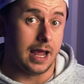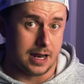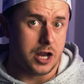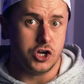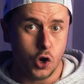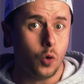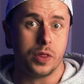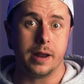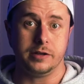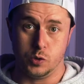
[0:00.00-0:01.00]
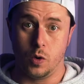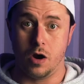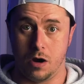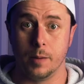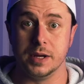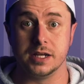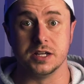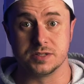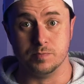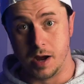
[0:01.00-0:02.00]
and I know that you are
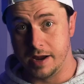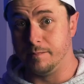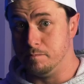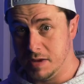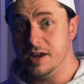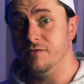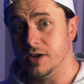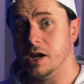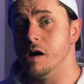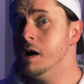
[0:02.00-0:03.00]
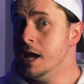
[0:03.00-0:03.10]
because my mini video